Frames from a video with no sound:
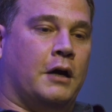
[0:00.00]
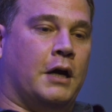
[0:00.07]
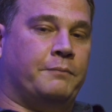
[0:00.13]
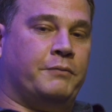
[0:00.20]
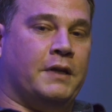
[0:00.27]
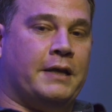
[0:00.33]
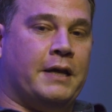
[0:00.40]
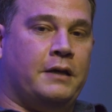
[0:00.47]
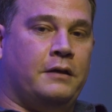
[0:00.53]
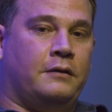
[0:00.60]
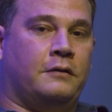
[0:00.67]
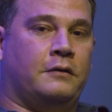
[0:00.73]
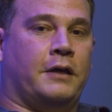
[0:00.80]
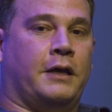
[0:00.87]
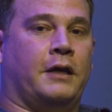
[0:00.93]
up to
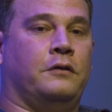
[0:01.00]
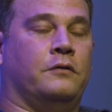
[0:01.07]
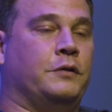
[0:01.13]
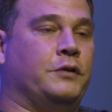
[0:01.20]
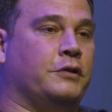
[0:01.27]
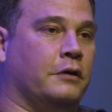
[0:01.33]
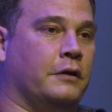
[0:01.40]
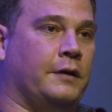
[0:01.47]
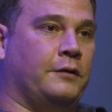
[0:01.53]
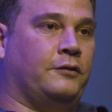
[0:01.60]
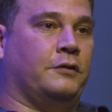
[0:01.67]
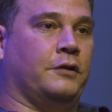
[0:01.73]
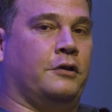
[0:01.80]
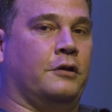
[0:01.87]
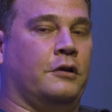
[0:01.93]
date and to ensure it's
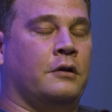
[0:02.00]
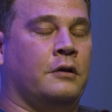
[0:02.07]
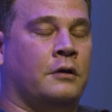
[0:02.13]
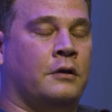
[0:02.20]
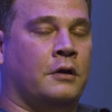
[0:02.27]
secure.